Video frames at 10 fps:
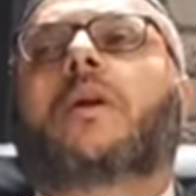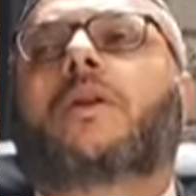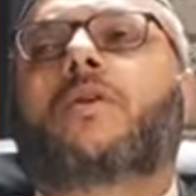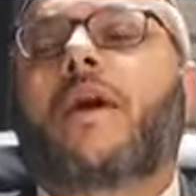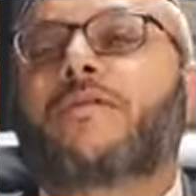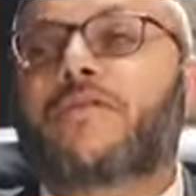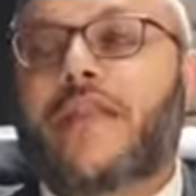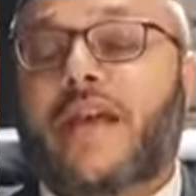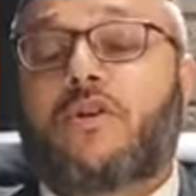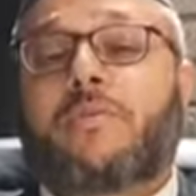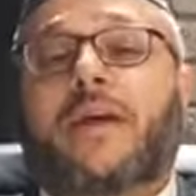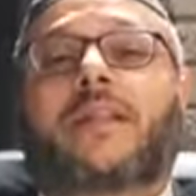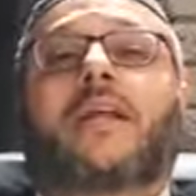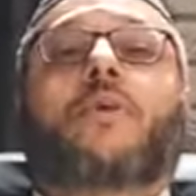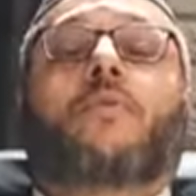You have to say
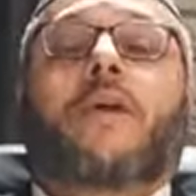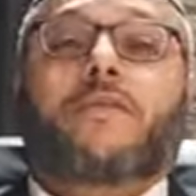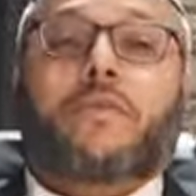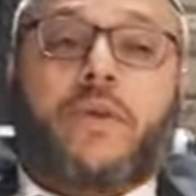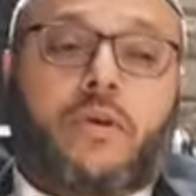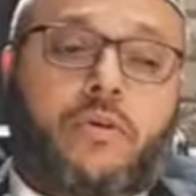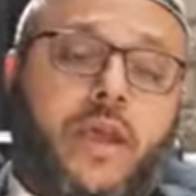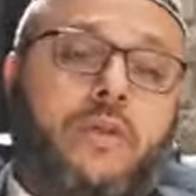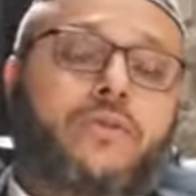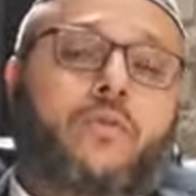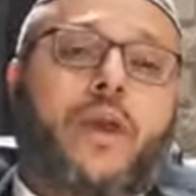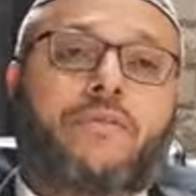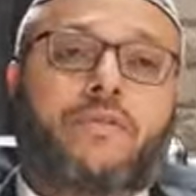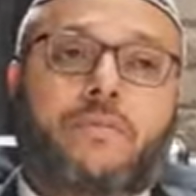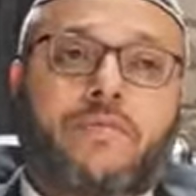Hagomel. We have to. Okay, so we
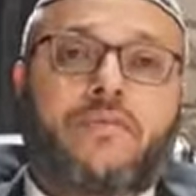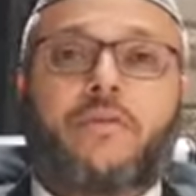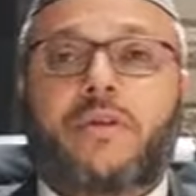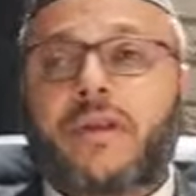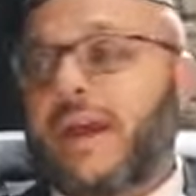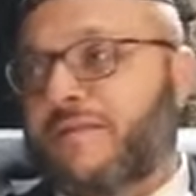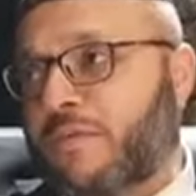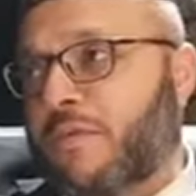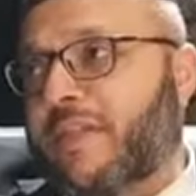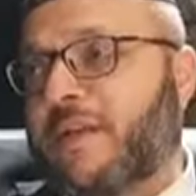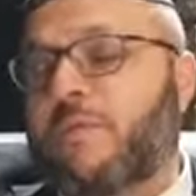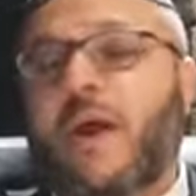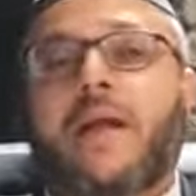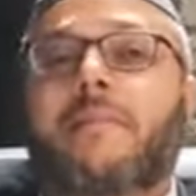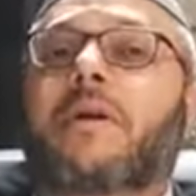have to be very careful with that.
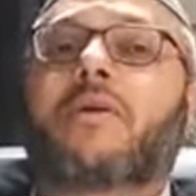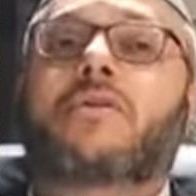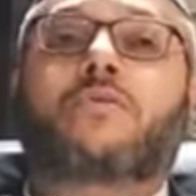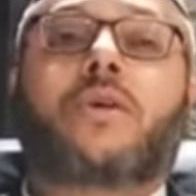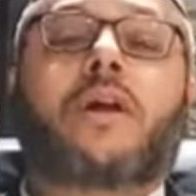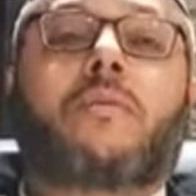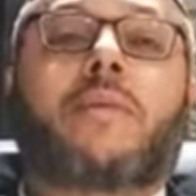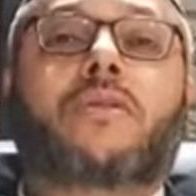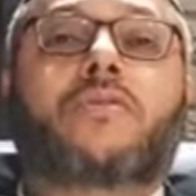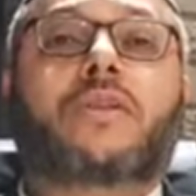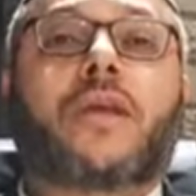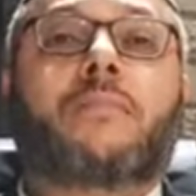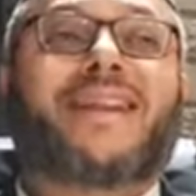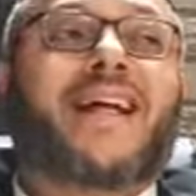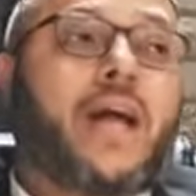Why? Because we are about to say
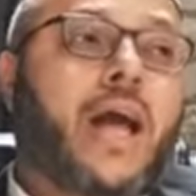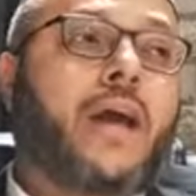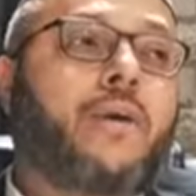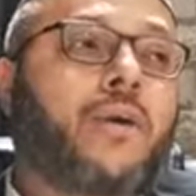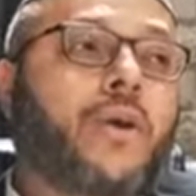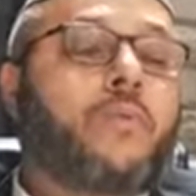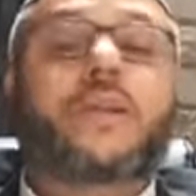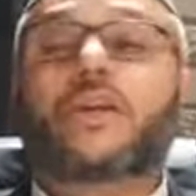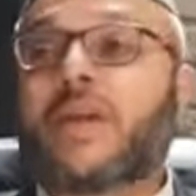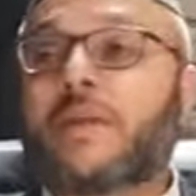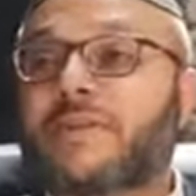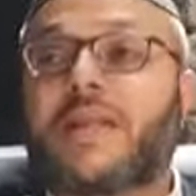Beracha, with Hashem's